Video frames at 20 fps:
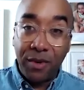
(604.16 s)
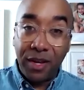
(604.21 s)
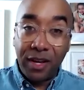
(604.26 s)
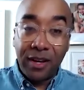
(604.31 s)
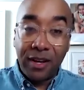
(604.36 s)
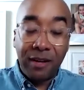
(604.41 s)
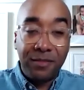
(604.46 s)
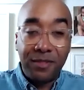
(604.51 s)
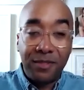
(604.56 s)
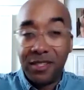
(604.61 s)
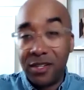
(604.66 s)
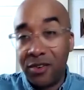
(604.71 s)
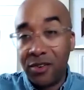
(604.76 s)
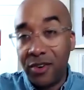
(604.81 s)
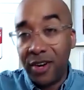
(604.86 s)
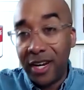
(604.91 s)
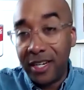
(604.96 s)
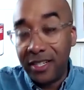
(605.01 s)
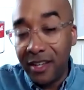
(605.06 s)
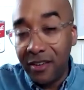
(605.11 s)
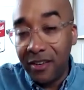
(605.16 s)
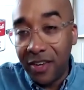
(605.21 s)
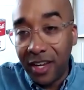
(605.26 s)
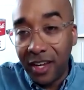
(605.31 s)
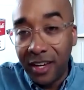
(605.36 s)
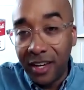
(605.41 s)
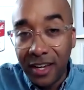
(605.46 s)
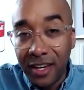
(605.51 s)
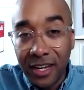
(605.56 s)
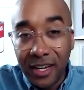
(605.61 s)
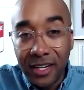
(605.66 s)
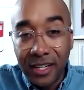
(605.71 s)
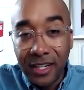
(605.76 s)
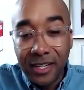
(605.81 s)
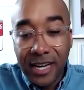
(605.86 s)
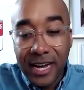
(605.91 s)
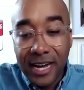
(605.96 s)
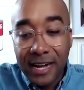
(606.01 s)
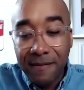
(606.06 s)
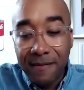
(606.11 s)
it comes to creativity.
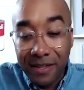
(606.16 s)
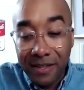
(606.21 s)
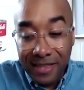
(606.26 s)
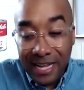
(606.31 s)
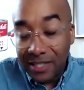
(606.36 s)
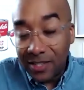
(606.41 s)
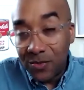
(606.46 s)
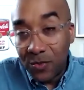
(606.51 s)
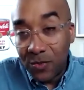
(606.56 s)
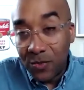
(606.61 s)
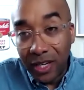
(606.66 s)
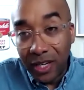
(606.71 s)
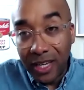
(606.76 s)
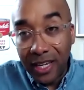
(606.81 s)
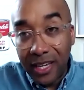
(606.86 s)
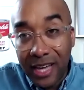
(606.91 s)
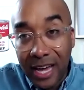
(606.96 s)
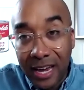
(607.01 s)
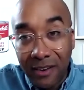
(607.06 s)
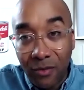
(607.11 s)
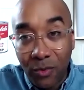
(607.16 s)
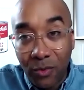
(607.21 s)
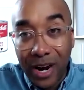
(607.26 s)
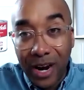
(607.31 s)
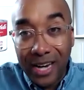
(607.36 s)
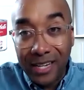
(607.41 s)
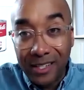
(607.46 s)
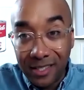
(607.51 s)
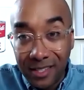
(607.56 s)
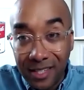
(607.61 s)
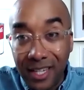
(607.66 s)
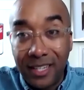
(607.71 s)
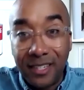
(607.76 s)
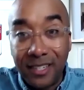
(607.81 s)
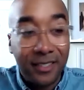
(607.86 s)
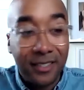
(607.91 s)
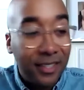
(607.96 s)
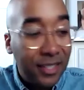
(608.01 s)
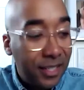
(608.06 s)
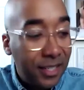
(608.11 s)
And that's really kind of where I sit.
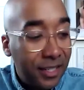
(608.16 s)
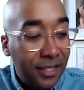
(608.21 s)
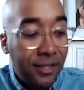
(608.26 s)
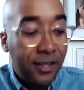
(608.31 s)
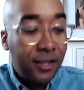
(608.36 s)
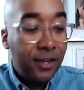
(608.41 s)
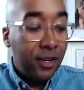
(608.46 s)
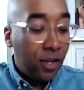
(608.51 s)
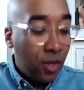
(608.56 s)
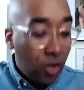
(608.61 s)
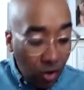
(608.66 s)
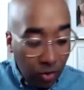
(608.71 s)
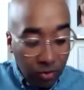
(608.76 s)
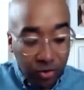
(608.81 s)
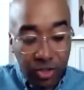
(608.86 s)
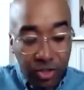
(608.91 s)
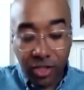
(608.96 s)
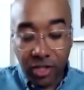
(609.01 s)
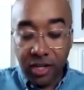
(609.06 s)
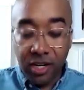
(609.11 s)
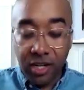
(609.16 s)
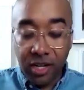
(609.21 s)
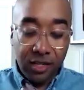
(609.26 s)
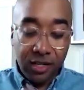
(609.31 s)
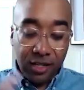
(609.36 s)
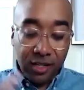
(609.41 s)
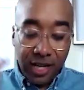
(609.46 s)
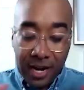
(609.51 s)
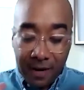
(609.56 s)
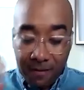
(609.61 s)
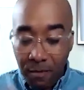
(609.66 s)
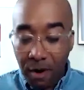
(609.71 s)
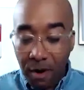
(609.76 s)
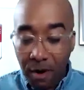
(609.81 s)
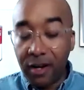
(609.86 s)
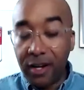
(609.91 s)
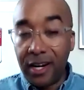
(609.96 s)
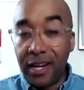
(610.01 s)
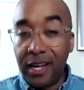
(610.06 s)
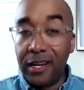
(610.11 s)
Culture, and
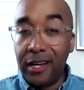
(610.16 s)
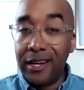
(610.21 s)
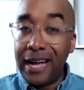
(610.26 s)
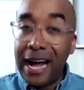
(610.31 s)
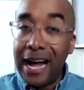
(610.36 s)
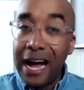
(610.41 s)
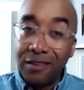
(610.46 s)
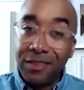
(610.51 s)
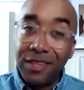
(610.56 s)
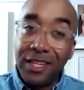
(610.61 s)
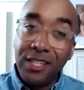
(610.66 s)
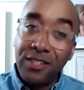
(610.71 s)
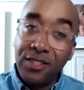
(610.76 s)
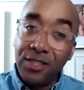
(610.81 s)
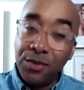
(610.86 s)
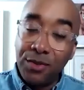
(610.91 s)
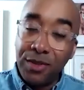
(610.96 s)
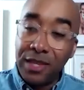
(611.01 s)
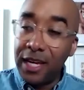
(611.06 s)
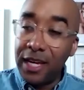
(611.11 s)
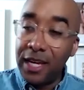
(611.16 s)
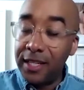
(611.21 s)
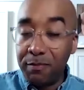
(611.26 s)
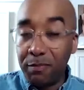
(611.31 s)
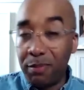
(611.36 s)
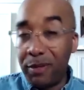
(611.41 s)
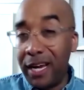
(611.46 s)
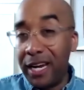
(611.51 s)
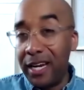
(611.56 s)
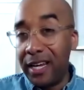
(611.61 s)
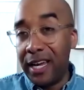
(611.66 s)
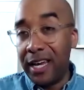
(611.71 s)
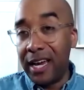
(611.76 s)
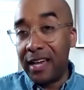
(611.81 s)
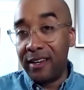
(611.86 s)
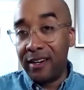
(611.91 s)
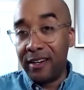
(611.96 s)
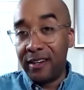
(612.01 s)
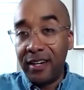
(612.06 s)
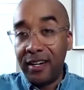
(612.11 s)
marketing, how these two things play
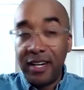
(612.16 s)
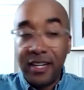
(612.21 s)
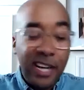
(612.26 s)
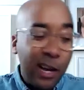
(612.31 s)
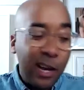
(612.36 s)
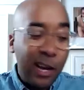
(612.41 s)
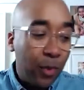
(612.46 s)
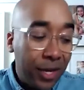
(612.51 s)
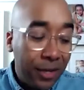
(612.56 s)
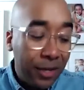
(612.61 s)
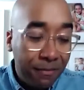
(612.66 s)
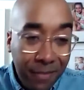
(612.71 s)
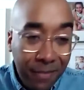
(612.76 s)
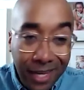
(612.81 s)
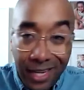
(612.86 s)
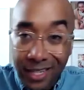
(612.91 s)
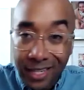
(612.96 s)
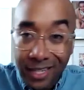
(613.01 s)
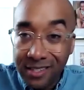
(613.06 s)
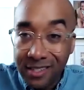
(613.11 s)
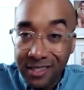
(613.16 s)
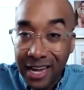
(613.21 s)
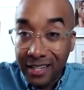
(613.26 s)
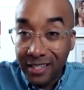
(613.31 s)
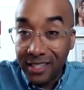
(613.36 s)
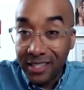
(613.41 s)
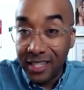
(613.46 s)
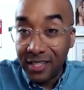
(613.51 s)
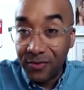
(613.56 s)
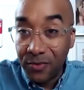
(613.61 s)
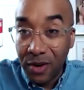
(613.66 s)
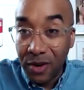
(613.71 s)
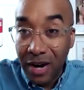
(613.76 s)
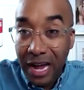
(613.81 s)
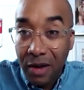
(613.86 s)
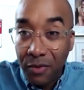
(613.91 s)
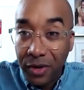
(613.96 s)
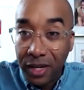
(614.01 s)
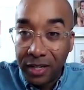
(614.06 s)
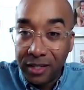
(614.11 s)
together and what it means, not just for how
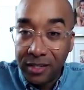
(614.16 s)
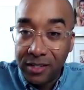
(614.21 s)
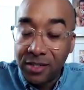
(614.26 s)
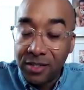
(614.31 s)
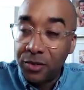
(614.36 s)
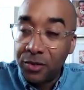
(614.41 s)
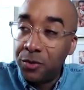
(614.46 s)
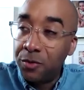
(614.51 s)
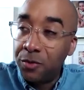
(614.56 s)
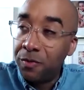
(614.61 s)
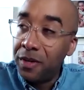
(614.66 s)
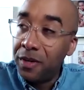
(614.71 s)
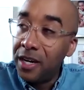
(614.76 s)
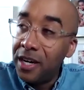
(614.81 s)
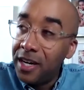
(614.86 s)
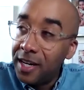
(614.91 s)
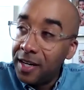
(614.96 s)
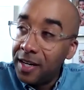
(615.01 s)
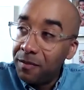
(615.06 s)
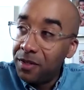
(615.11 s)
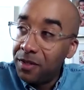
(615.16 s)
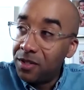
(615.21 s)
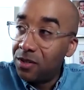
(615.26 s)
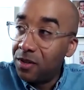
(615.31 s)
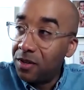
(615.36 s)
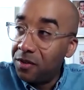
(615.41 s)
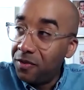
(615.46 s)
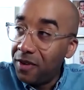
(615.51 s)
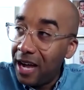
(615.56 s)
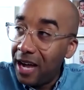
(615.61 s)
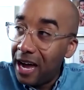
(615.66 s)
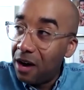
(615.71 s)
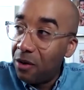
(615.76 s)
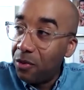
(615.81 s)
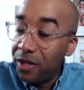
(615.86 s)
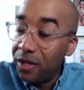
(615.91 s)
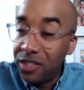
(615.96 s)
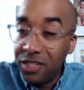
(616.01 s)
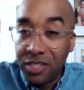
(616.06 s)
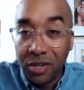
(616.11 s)
we consume, but sort of how we
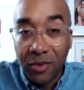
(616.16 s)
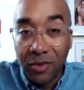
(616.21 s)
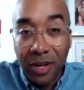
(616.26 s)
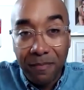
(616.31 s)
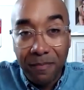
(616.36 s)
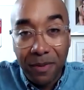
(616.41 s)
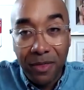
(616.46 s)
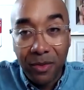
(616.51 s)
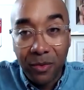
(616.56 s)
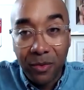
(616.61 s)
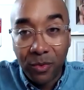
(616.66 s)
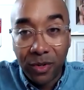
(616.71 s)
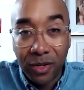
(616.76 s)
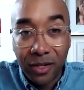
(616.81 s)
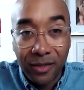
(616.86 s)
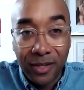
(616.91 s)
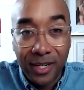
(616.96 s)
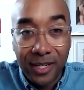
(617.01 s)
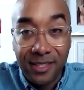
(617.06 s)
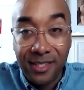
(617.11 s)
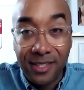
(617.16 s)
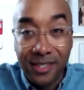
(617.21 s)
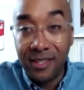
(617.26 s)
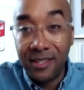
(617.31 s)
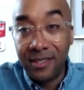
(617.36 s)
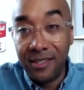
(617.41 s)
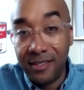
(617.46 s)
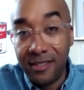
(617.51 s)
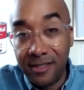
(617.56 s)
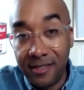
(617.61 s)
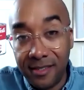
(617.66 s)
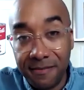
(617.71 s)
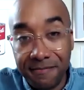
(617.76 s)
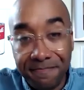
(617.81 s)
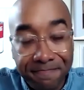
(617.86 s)
show up in the world as citizens.